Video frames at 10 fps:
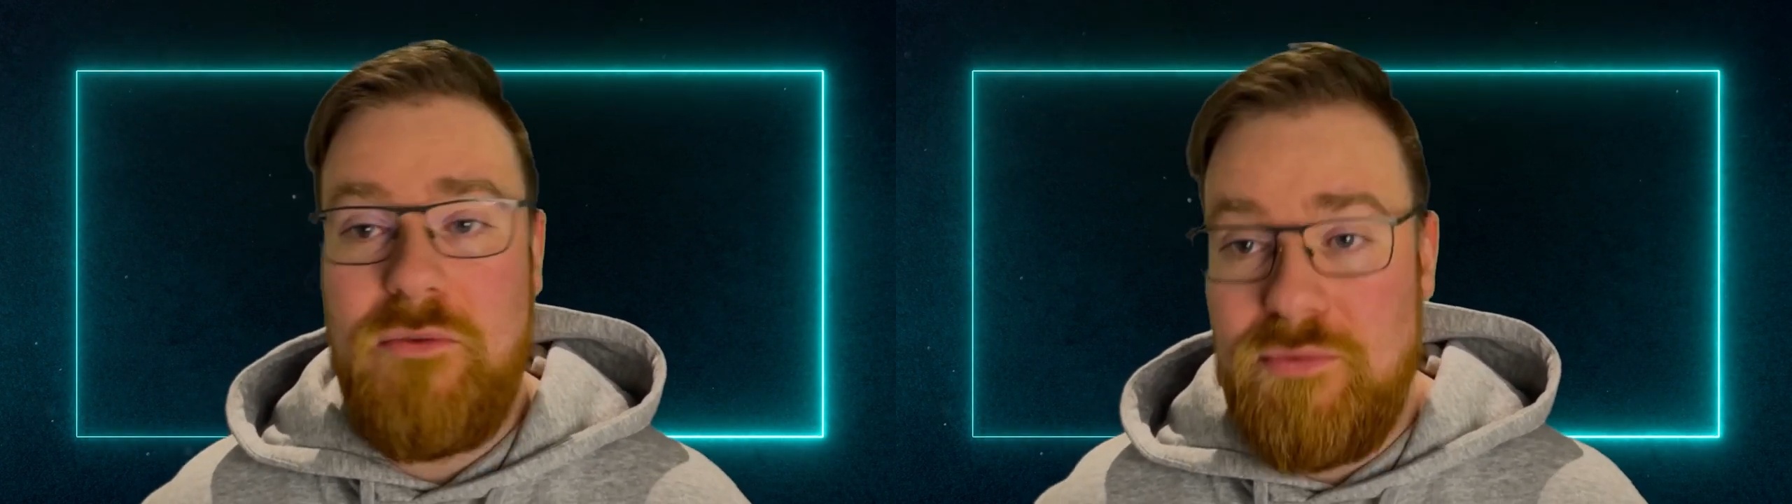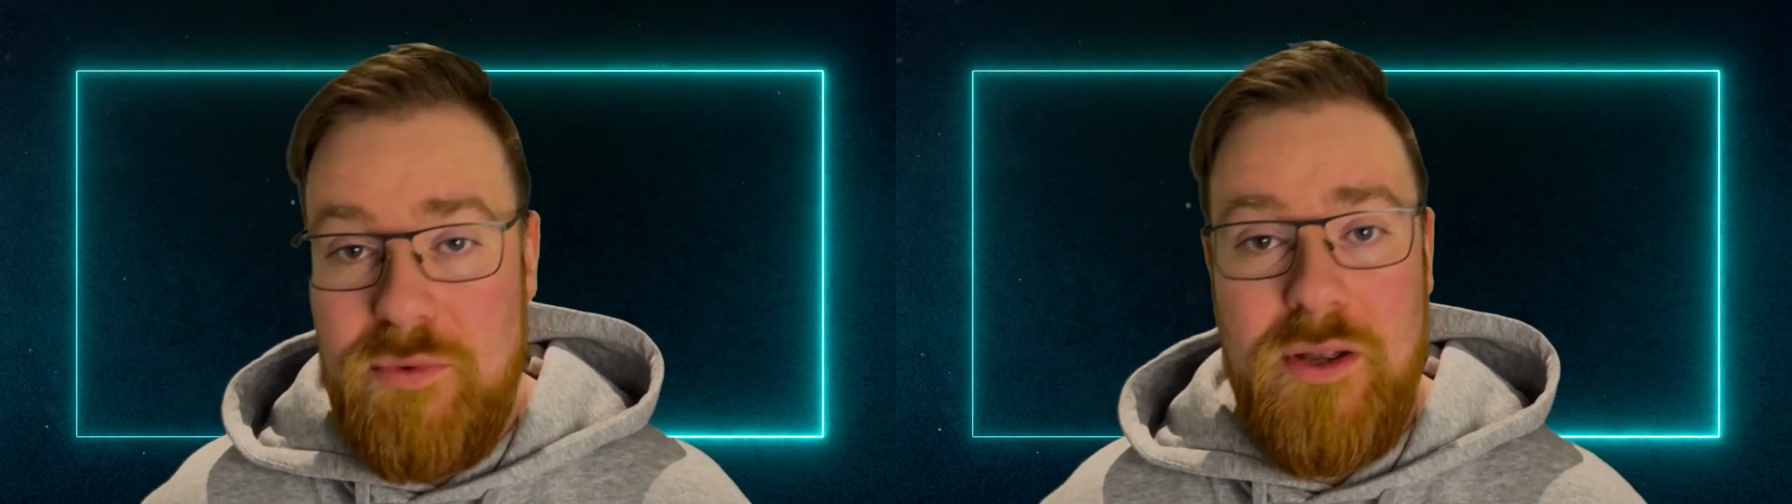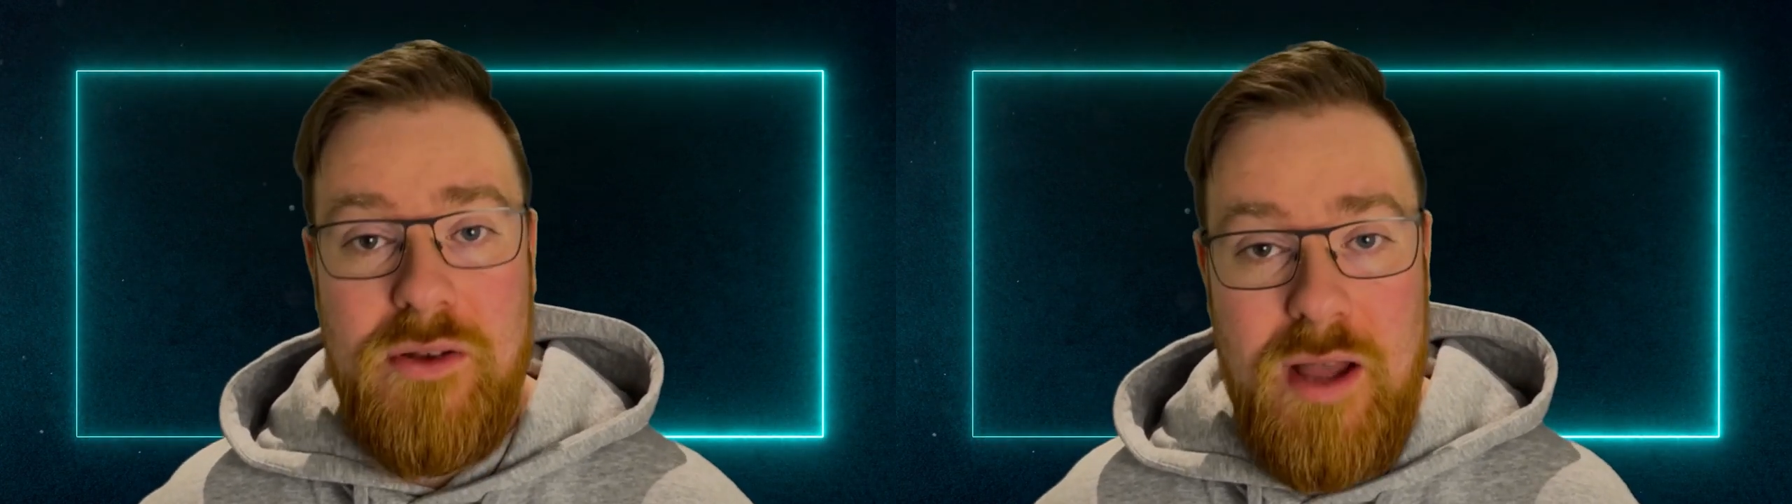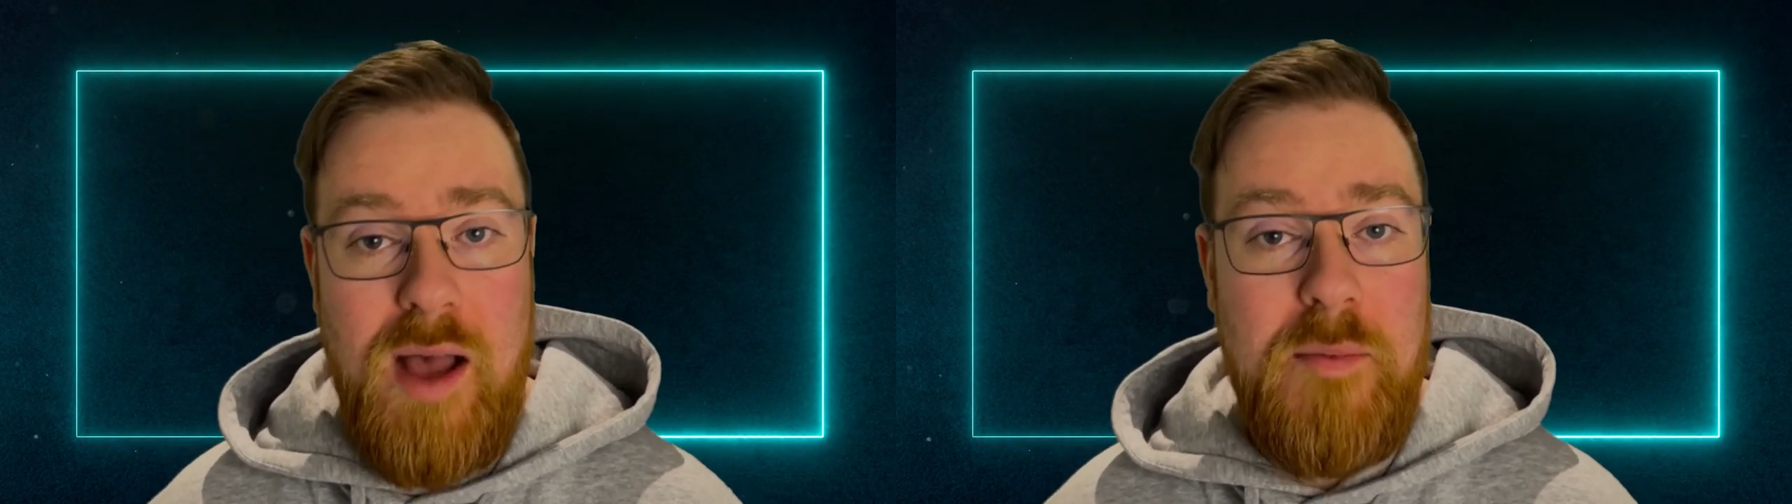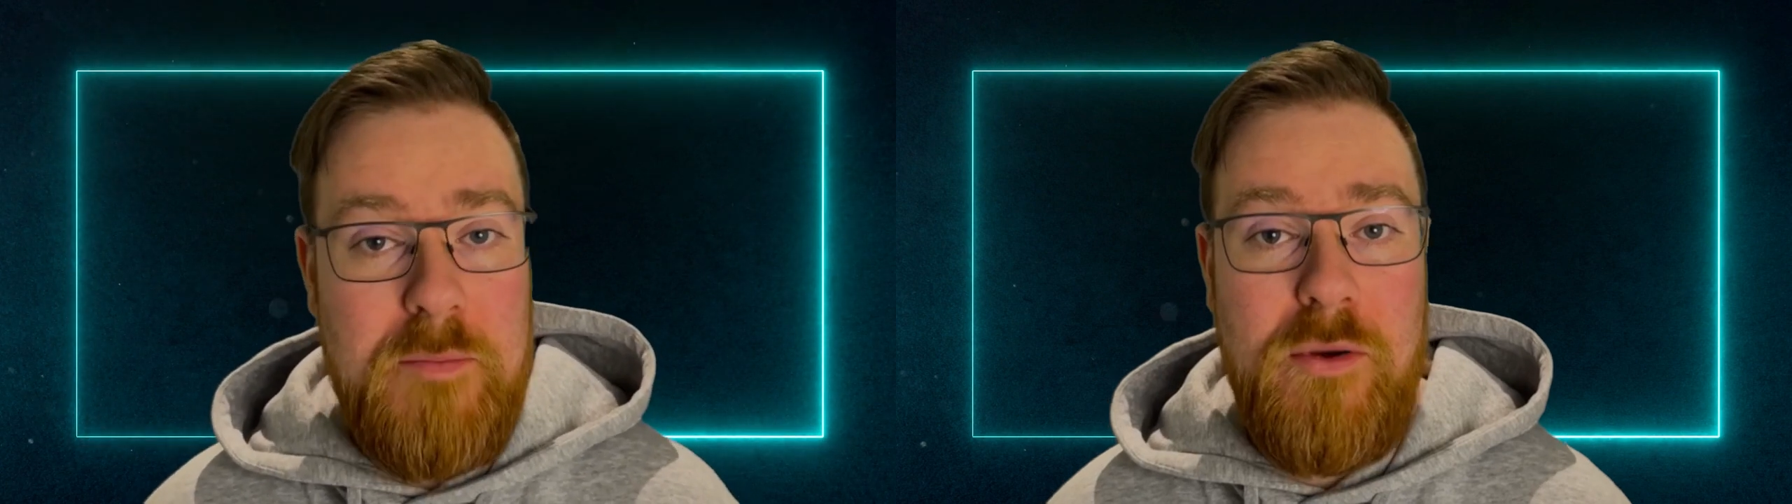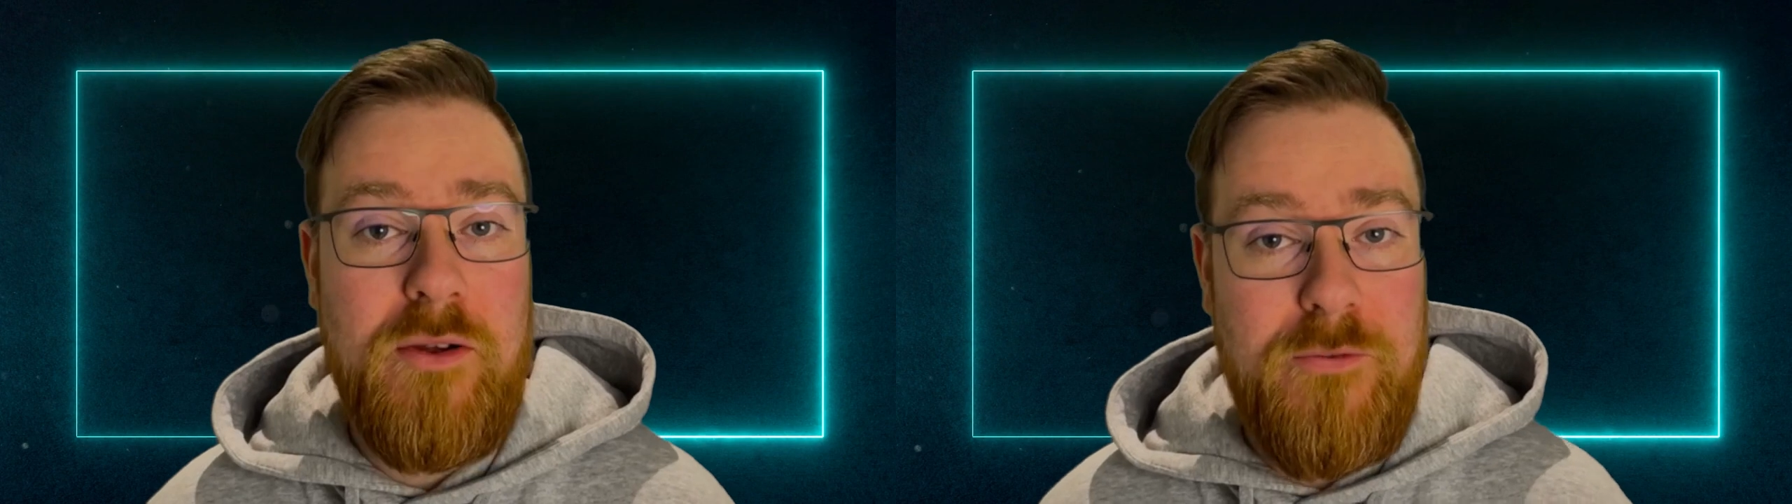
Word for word: real comic book